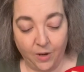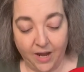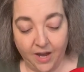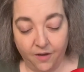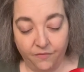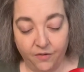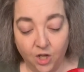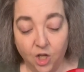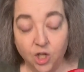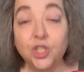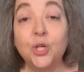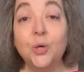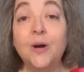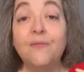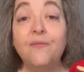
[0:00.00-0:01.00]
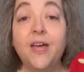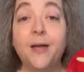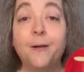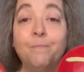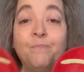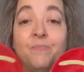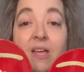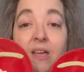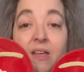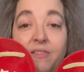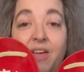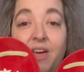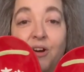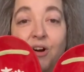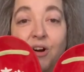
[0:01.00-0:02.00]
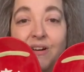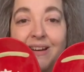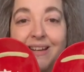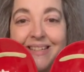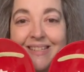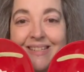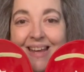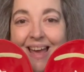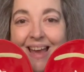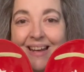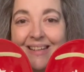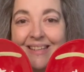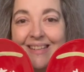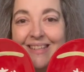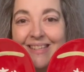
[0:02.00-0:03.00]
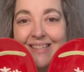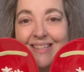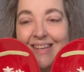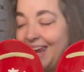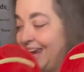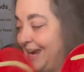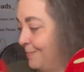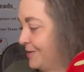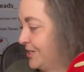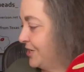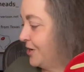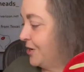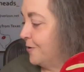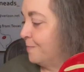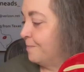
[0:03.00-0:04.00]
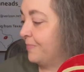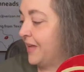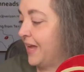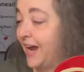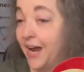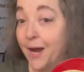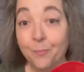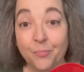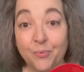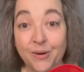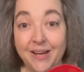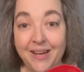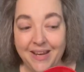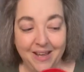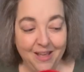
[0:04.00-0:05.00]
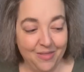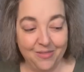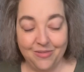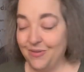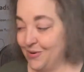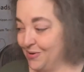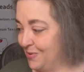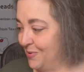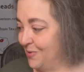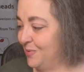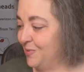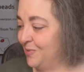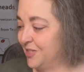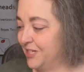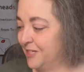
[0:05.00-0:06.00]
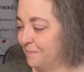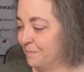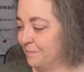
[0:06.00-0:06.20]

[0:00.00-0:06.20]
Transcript: have two of them that are exactly the same. So I am bringing those.